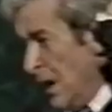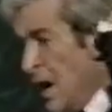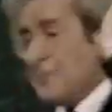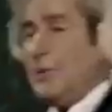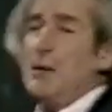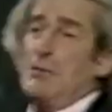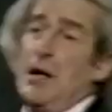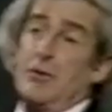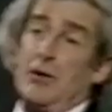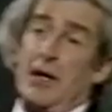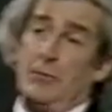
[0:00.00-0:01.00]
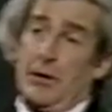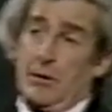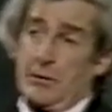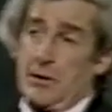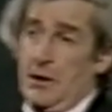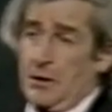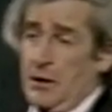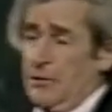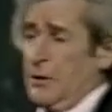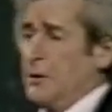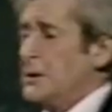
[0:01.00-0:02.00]
I'm going to get one of those car
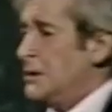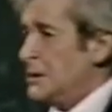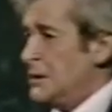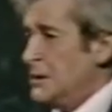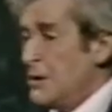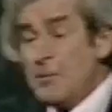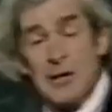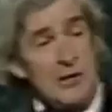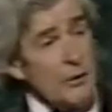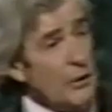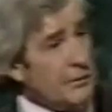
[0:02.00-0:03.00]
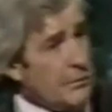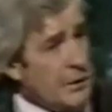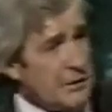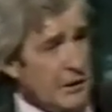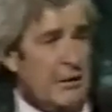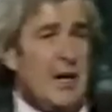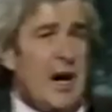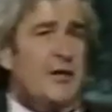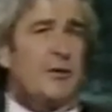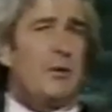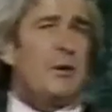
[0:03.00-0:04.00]
telephones. Not because I want it for myself.
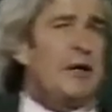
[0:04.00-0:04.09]
I just want to